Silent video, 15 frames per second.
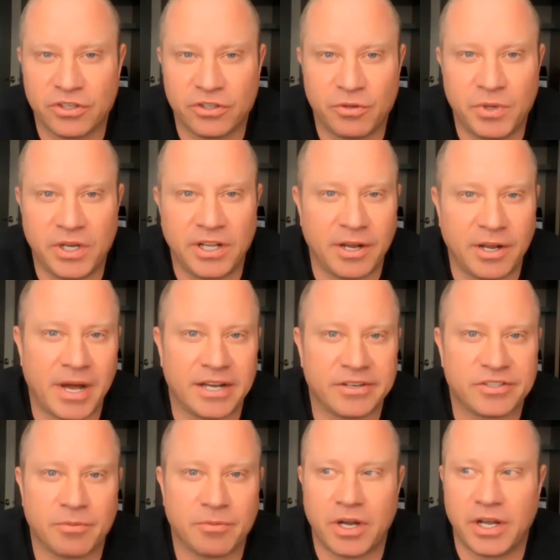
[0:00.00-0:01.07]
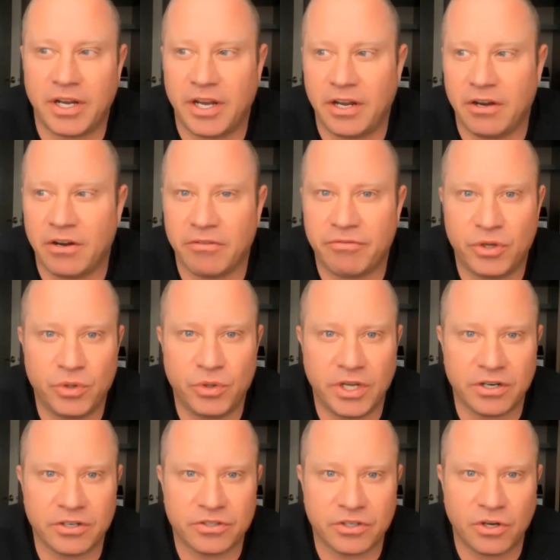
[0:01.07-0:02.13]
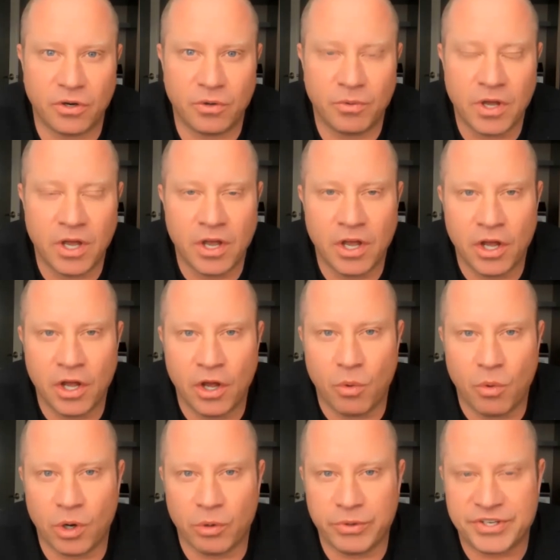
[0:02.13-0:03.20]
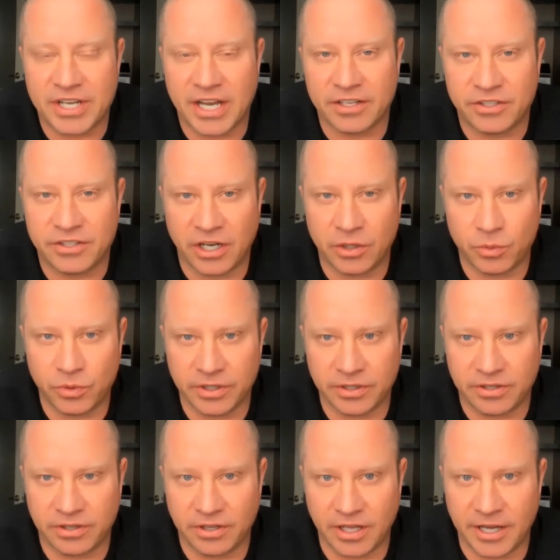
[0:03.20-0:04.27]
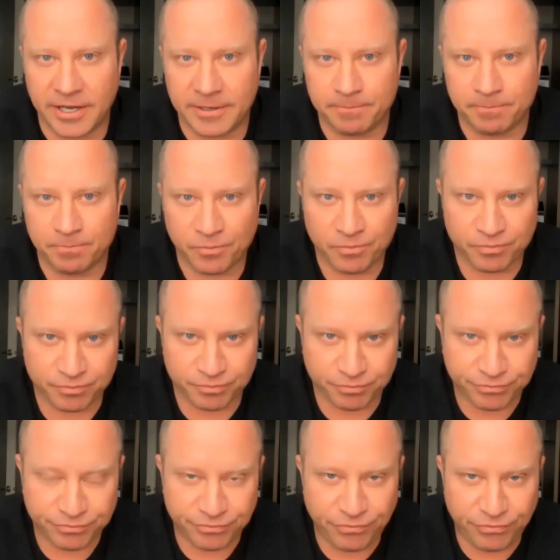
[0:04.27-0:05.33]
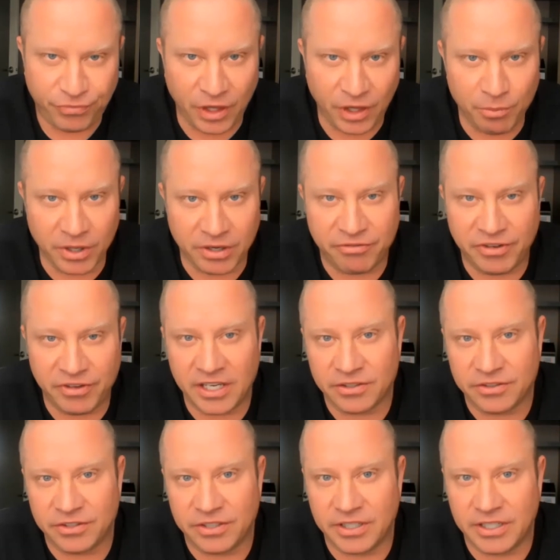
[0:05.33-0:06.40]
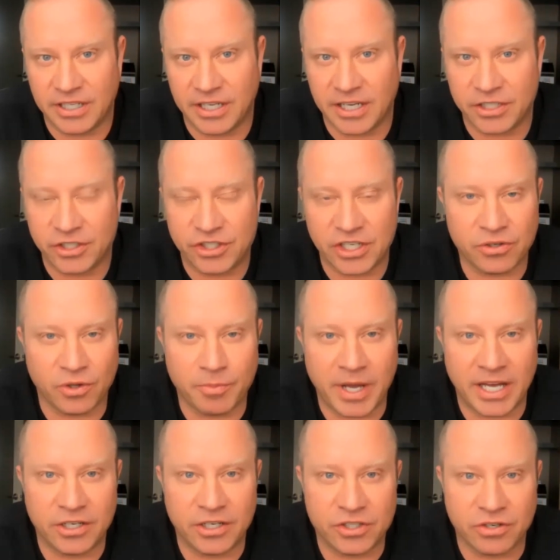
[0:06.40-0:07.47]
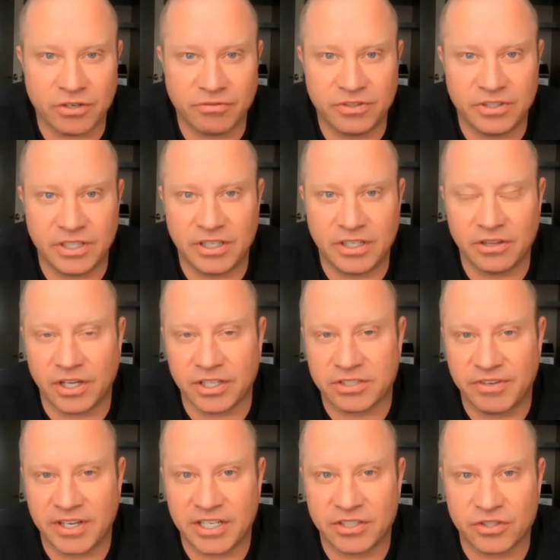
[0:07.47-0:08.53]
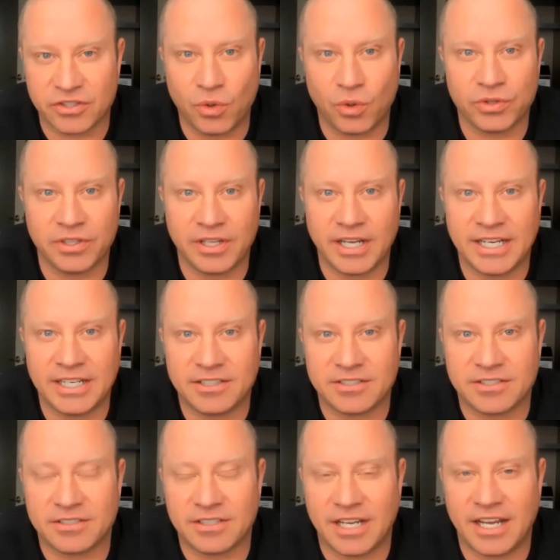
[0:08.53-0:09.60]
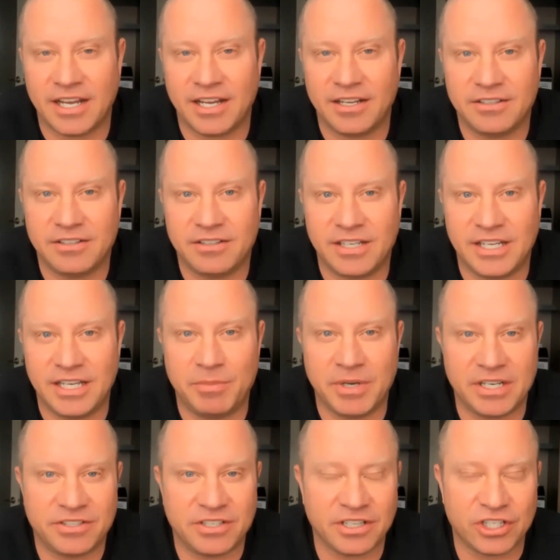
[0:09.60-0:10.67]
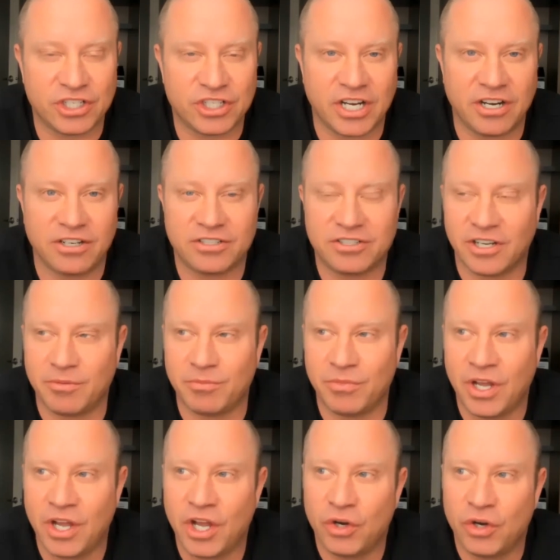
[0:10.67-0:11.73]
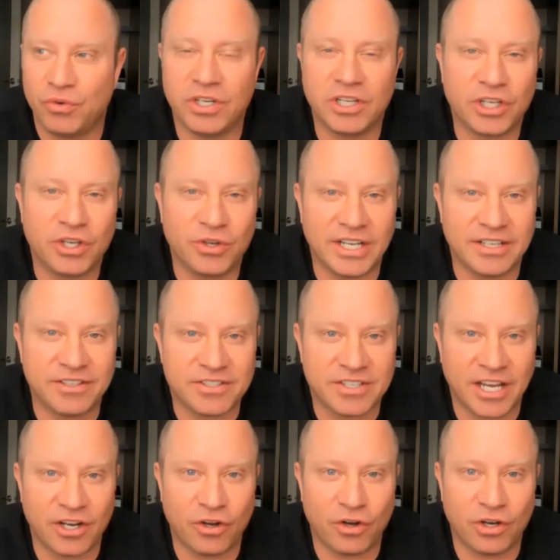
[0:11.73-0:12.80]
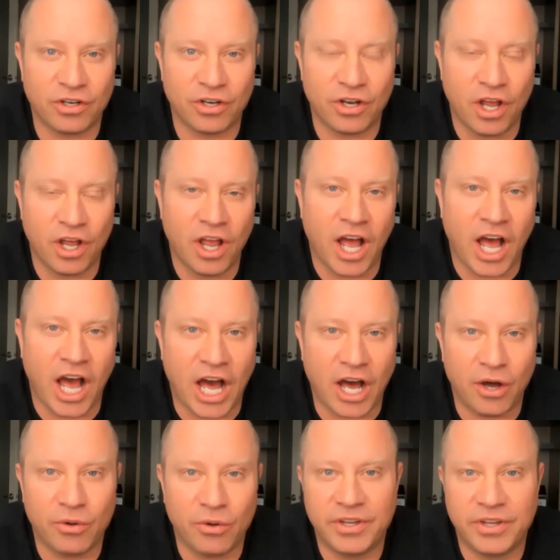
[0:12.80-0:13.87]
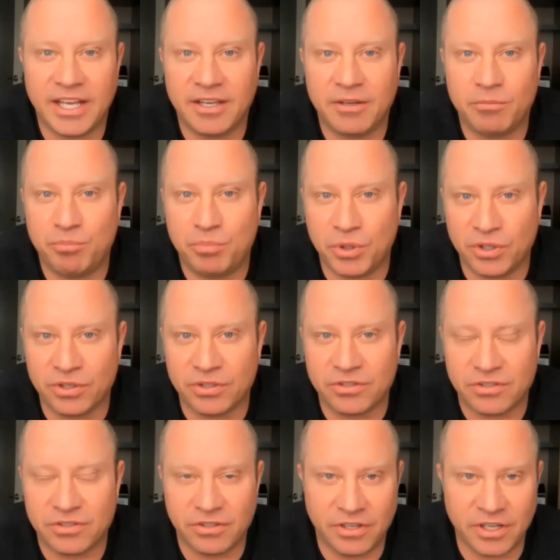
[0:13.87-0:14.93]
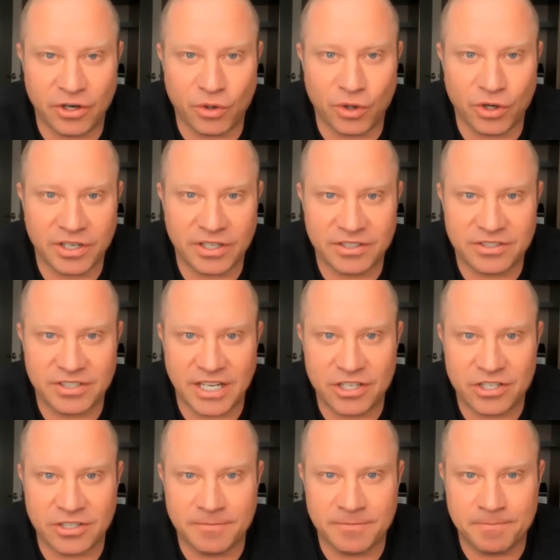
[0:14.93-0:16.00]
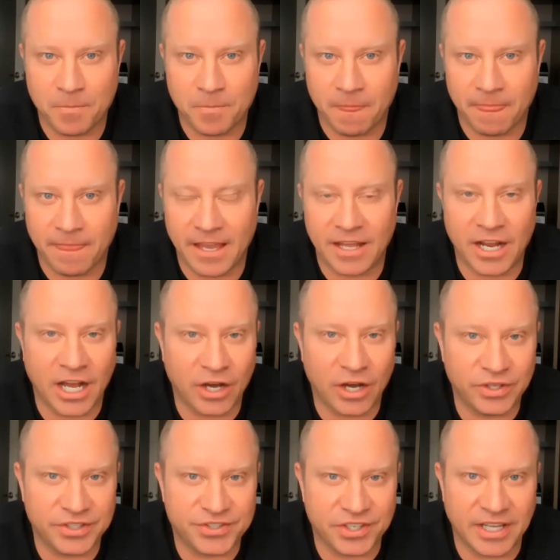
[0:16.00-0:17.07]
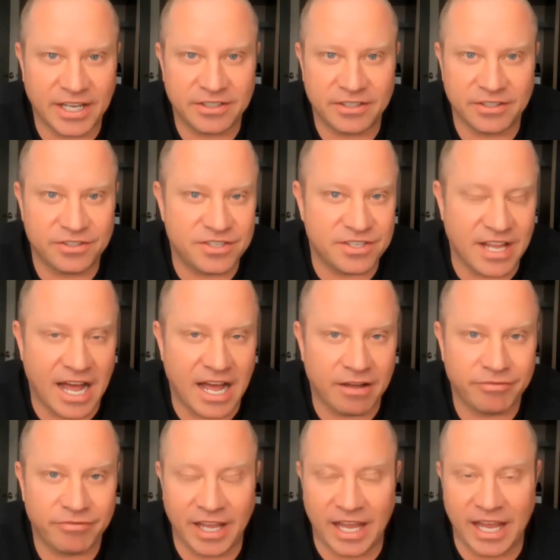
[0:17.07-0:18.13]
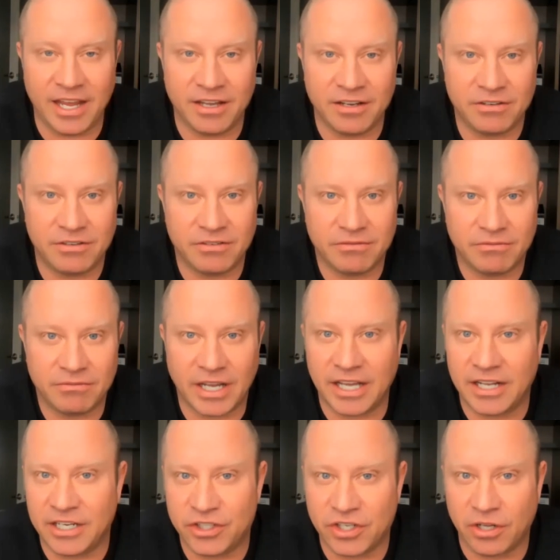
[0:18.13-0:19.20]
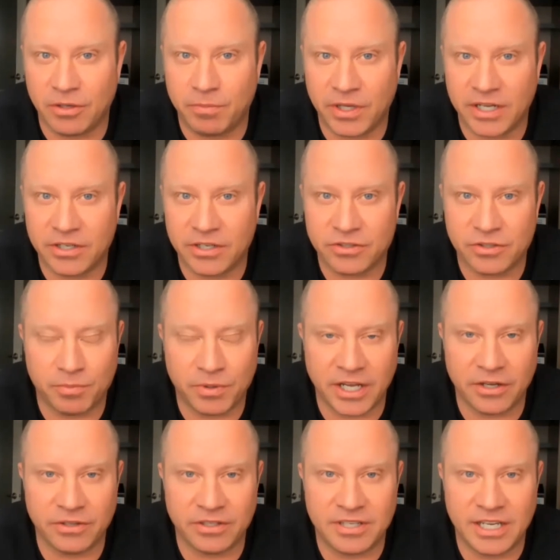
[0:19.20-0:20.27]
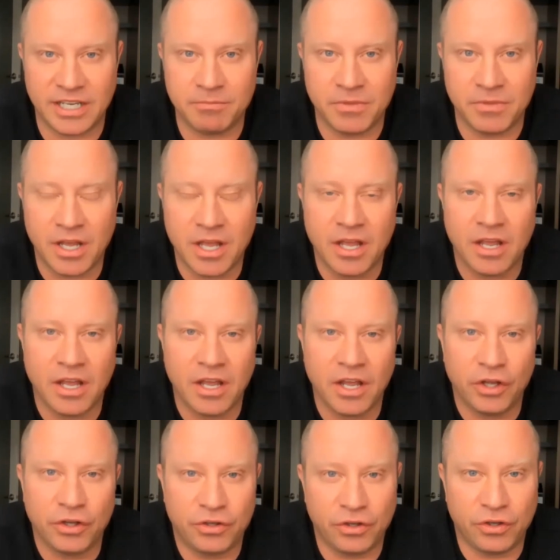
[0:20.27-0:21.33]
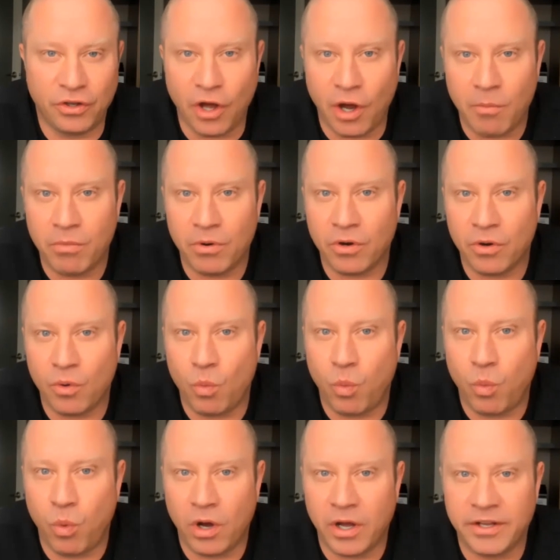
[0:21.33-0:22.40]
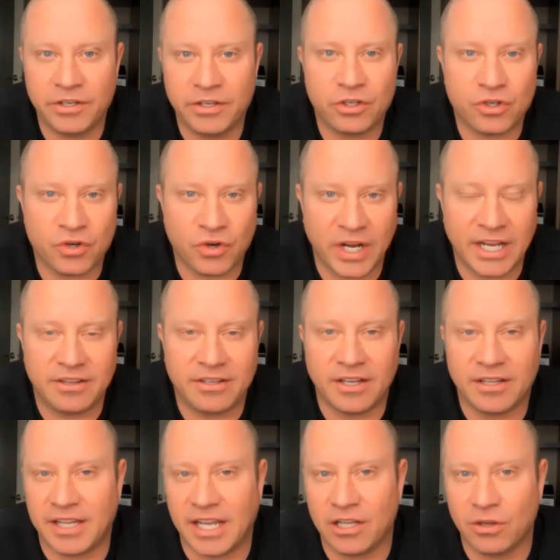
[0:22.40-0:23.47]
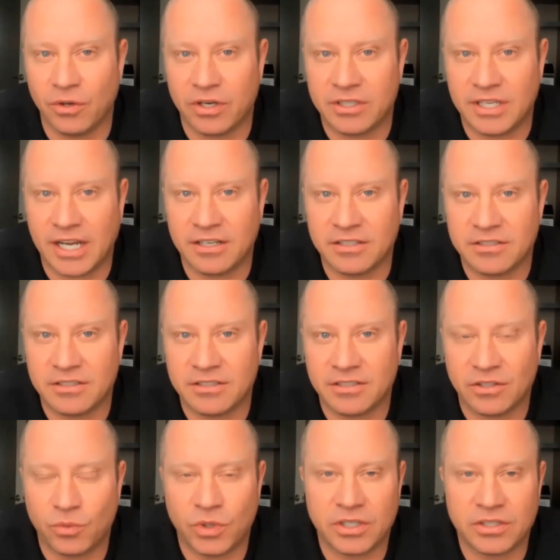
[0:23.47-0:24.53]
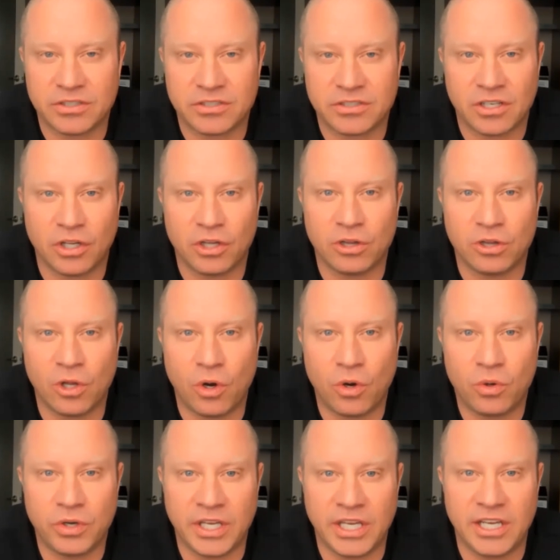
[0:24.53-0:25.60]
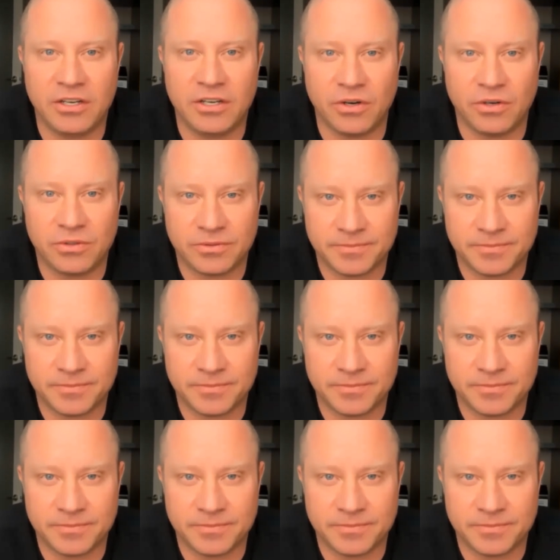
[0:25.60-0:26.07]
to be in a mastermind here a few years ago where we sat down with um, McPhee, the uh, general manager of the Las Vegas Golden Knights, and he basically shared some really good insight on how they built their organization and how they selected staff and NHL players to play on the team. The number one trait that they looked at was mm-hmm. low ego.